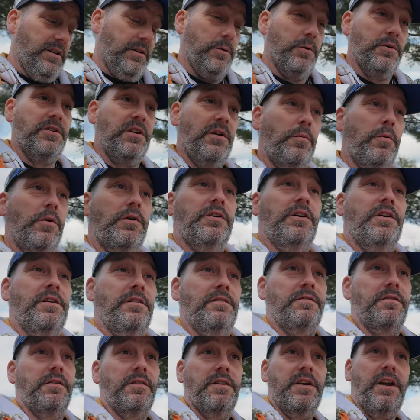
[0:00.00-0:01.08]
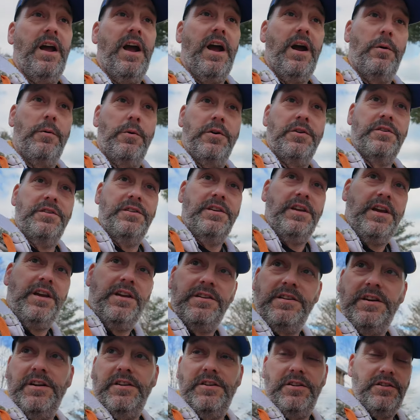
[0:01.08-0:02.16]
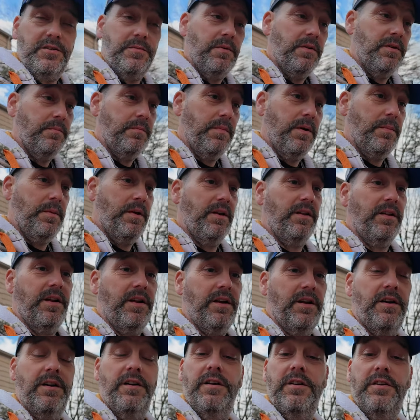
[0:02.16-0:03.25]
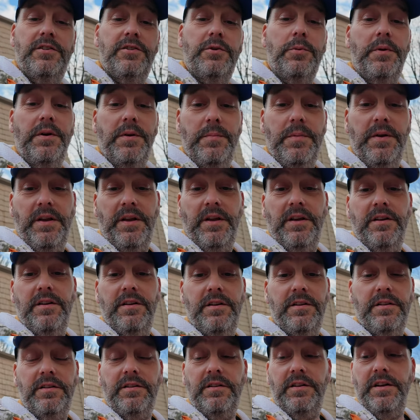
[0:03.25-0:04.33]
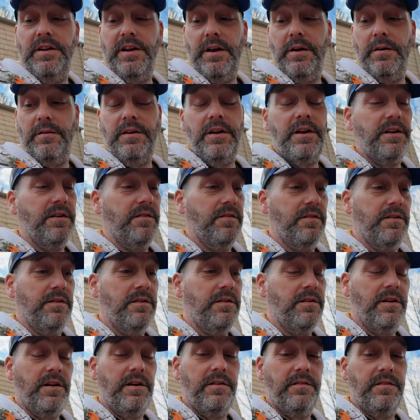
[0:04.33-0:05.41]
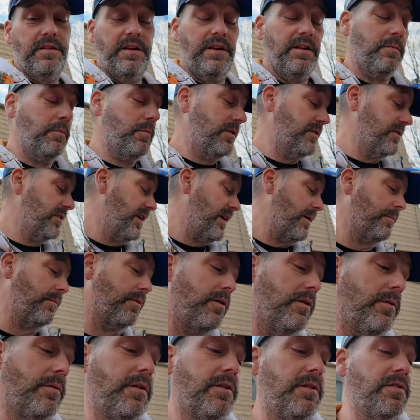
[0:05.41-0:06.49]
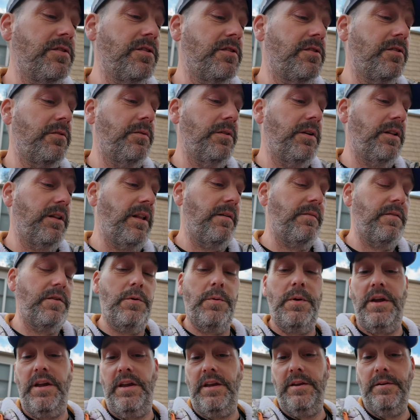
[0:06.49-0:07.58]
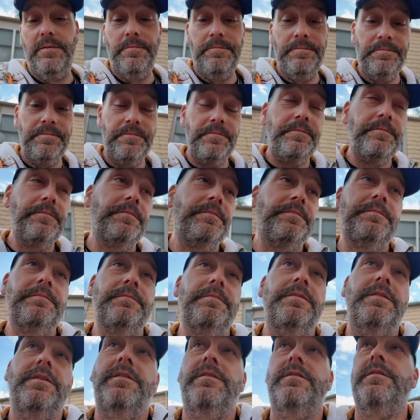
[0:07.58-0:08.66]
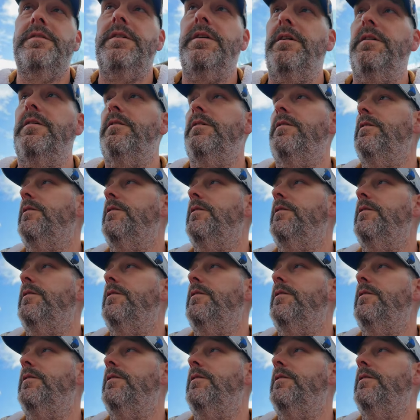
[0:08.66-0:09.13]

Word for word: course, I worked on it for hours and days. I just did maybe like a 20 minute clean out. Not even. I don't think it was that long because it's only 11.08. So